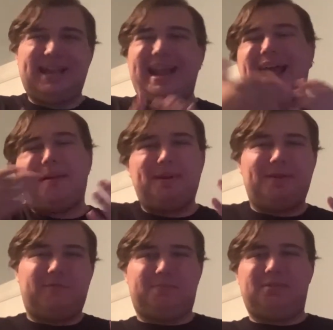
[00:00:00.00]
It had a bit
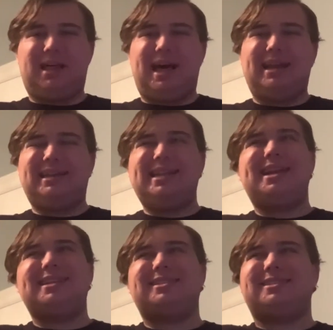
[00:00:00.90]
of a plot. It didn't
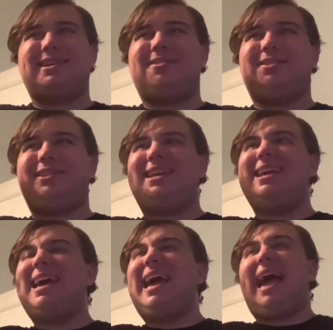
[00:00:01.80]
necessarily
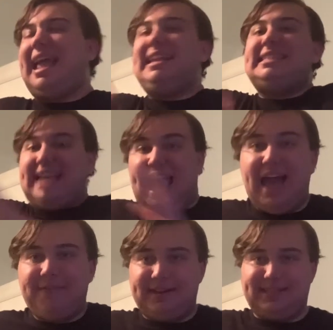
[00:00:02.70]
need to
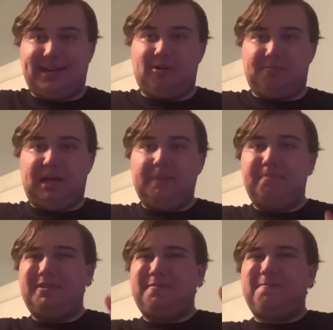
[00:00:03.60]
have an entire plot,
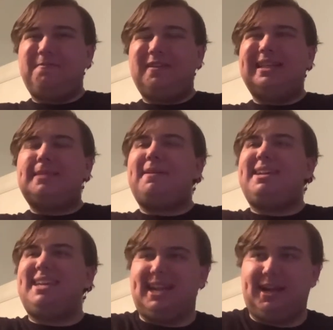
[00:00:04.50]
but felt like the
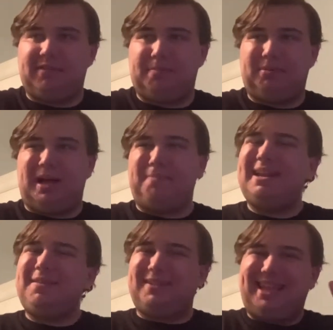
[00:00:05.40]
beginning of a plot. But
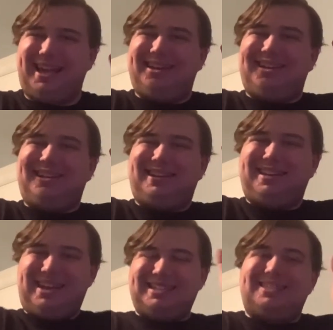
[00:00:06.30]
even then,
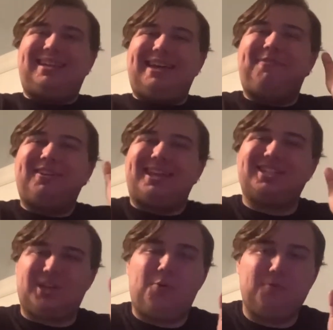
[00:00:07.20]
it still felt like
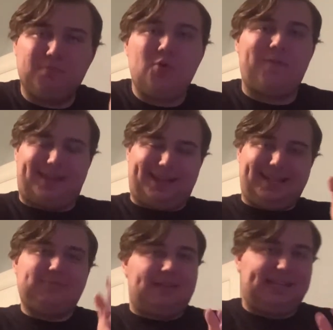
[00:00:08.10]
its own movie.
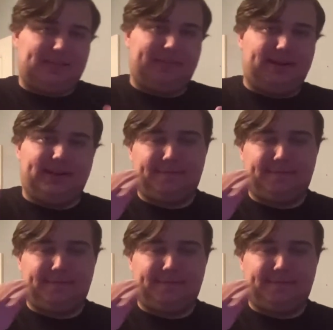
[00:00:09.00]
That's what I liked about it.